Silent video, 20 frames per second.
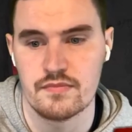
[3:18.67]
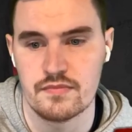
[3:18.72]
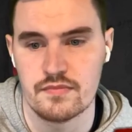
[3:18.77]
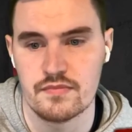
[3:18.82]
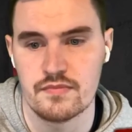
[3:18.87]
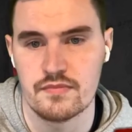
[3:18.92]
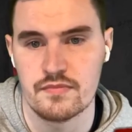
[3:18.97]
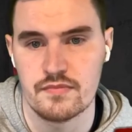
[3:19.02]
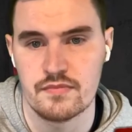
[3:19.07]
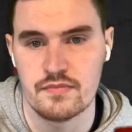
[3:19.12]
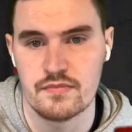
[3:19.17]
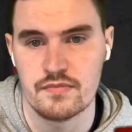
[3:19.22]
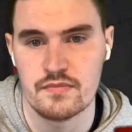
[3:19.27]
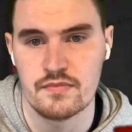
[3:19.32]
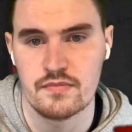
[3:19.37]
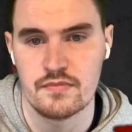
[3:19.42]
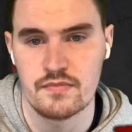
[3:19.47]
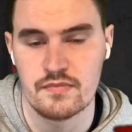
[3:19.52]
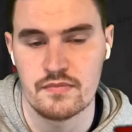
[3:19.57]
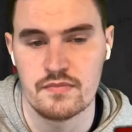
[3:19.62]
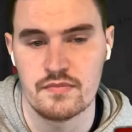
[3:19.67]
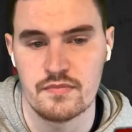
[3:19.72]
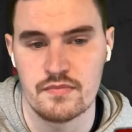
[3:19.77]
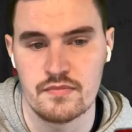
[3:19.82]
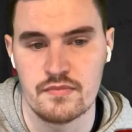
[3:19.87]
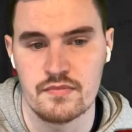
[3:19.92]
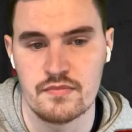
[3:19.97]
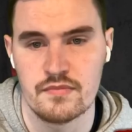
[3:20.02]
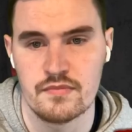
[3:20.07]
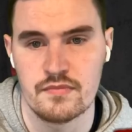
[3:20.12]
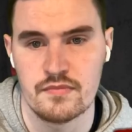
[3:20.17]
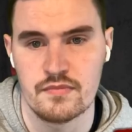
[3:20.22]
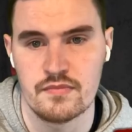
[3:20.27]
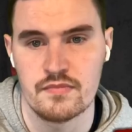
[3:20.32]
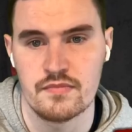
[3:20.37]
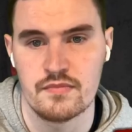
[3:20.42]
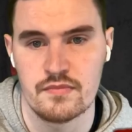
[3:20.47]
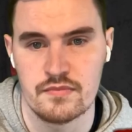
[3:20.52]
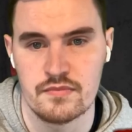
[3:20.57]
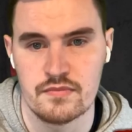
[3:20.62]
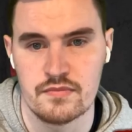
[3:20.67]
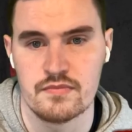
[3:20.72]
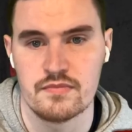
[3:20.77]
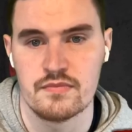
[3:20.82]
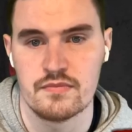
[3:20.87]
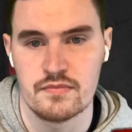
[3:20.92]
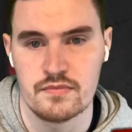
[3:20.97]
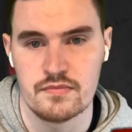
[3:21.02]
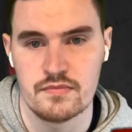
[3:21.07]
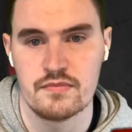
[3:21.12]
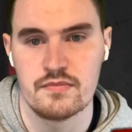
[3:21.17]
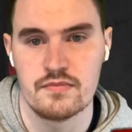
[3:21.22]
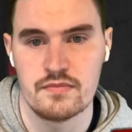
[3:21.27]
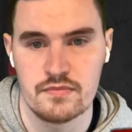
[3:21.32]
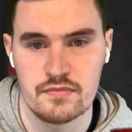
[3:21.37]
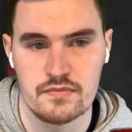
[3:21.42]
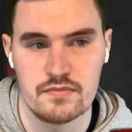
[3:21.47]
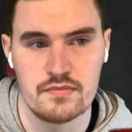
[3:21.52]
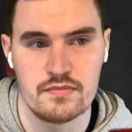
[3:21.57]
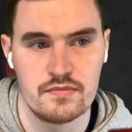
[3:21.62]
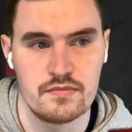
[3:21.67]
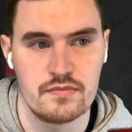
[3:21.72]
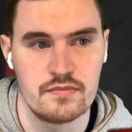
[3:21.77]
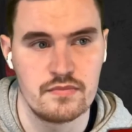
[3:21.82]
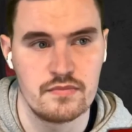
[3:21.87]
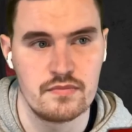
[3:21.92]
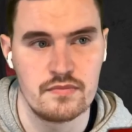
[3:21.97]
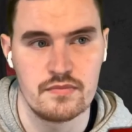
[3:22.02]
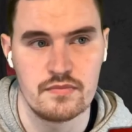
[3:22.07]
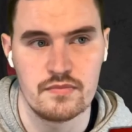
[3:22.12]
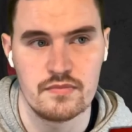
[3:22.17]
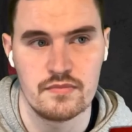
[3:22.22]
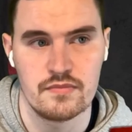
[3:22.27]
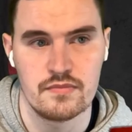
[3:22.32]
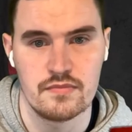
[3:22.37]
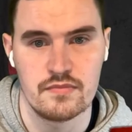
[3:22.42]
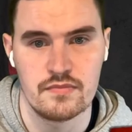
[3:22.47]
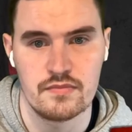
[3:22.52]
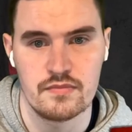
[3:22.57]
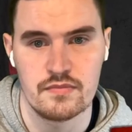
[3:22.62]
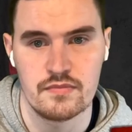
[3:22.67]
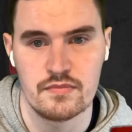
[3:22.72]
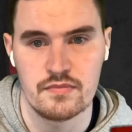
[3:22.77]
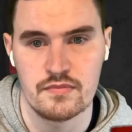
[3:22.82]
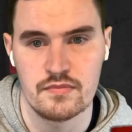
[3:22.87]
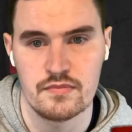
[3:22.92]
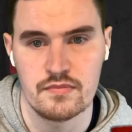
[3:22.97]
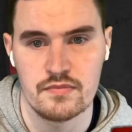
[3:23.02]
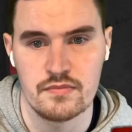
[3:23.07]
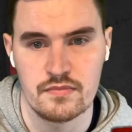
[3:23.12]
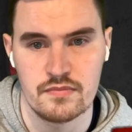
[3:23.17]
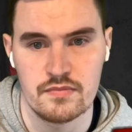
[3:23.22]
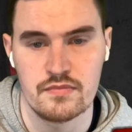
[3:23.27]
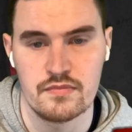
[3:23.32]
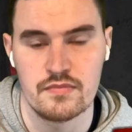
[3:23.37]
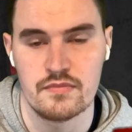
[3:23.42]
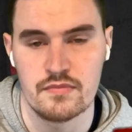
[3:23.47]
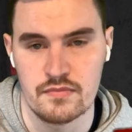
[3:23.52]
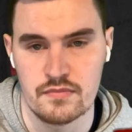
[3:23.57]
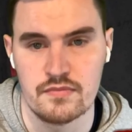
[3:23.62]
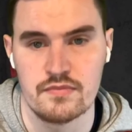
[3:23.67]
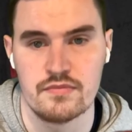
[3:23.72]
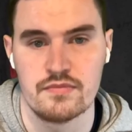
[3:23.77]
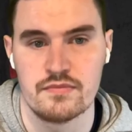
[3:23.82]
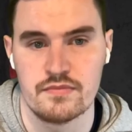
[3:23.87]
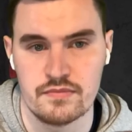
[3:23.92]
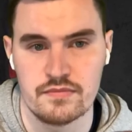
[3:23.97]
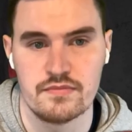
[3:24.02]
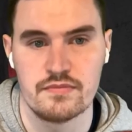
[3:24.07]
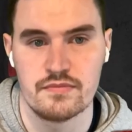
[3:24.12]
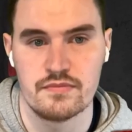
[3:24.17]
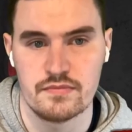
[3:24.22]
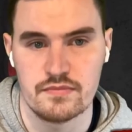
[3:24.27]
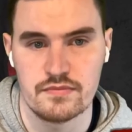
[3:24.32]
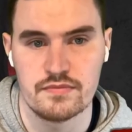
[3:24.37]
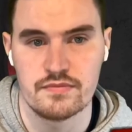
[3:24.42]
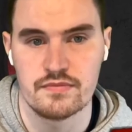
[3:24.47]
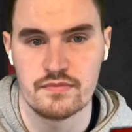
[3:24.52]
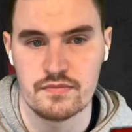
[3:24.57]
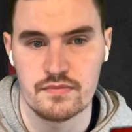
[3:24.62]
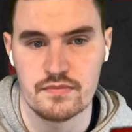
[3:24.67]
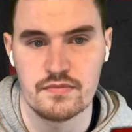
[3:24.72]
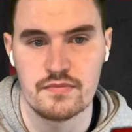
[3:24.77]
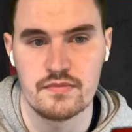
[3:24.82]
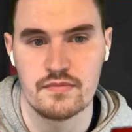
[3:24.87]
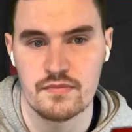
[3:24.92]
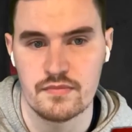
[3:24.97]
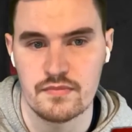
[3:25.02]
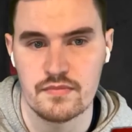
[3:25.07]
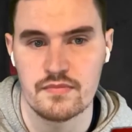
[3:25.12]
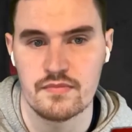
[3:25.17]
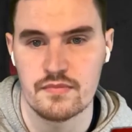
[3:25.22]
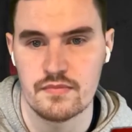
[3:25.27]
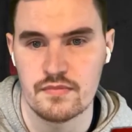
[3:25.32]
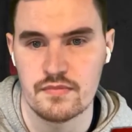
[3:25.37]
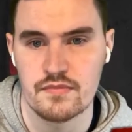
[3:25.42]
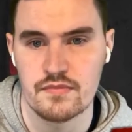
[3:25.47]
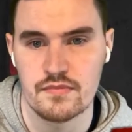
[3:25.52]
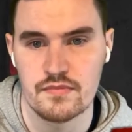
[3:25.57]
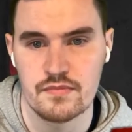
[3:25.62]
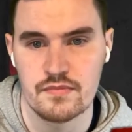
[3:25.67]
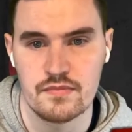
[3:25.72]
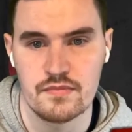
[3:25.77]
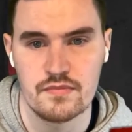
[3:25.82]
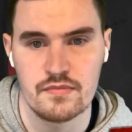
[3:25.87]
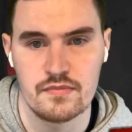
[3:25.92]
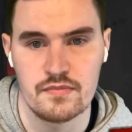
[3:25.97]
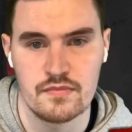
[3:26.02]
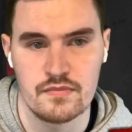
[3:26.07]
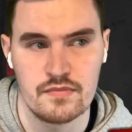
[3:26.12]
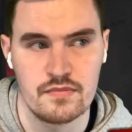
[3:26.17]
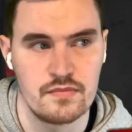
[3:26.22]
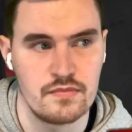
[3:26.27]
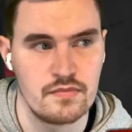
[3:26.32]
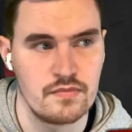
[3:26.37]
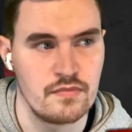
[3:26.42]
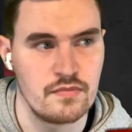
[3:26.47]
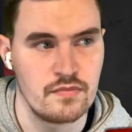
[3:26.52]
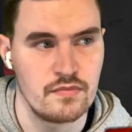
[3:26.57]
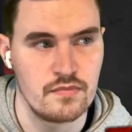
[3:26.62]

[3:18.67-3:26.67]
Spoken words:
No words are spoken by the person on screen.